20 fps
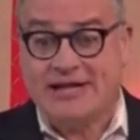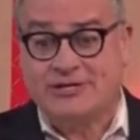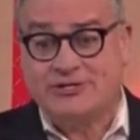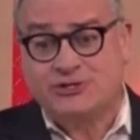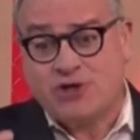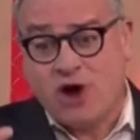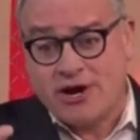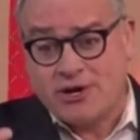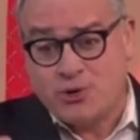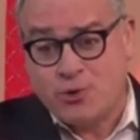and it
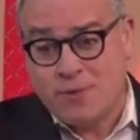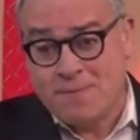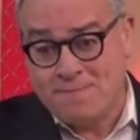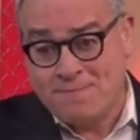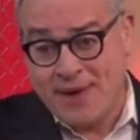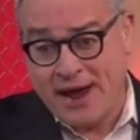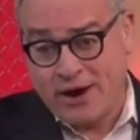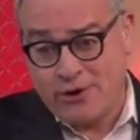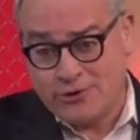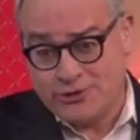started to
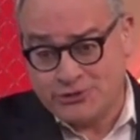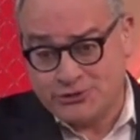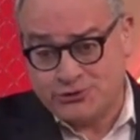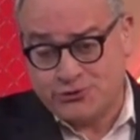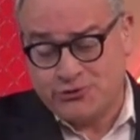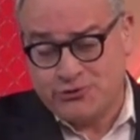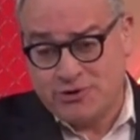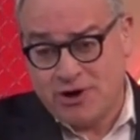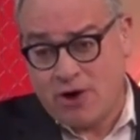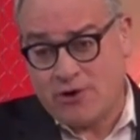
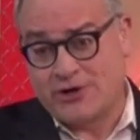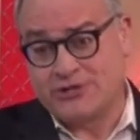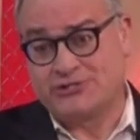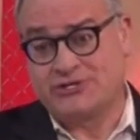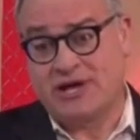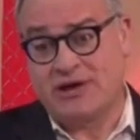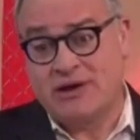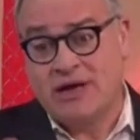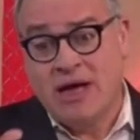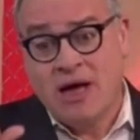embarrass Trudeau
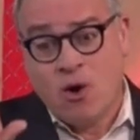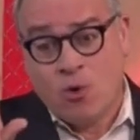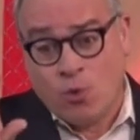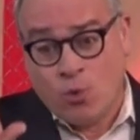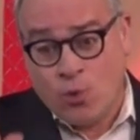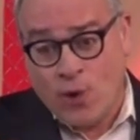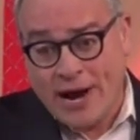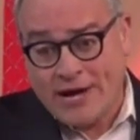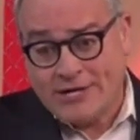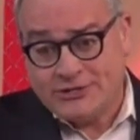because they
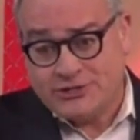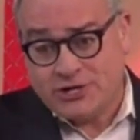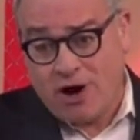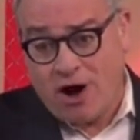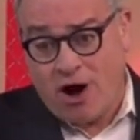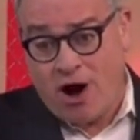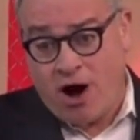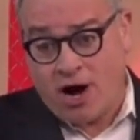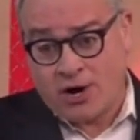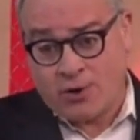went
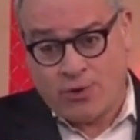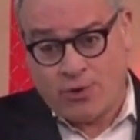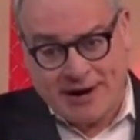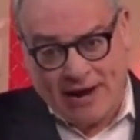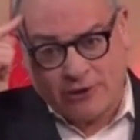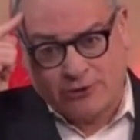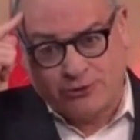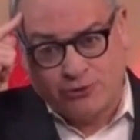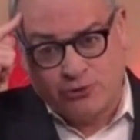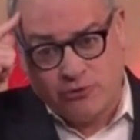to
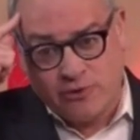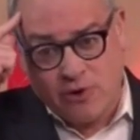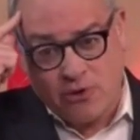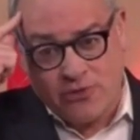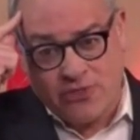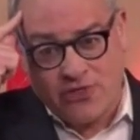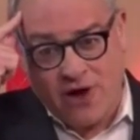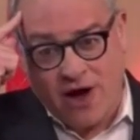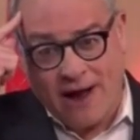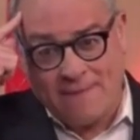Ottawa. Now,
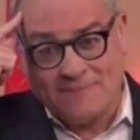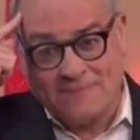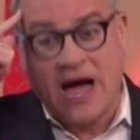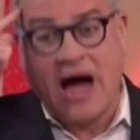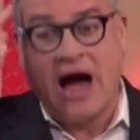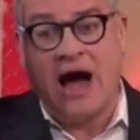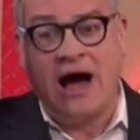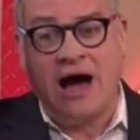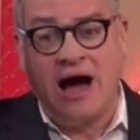Trudeau thought,